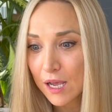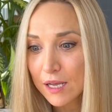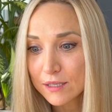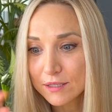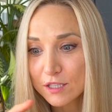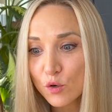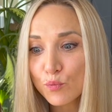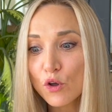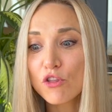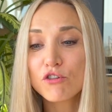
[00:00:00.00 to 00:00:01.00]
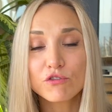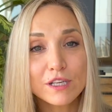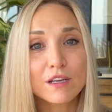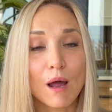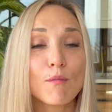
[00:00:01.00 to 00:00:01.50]
0.3
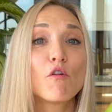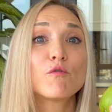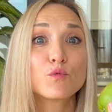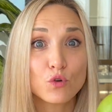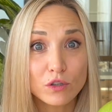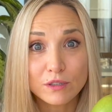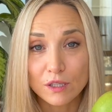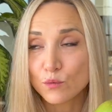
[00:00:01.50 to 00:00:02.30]
gram of protein,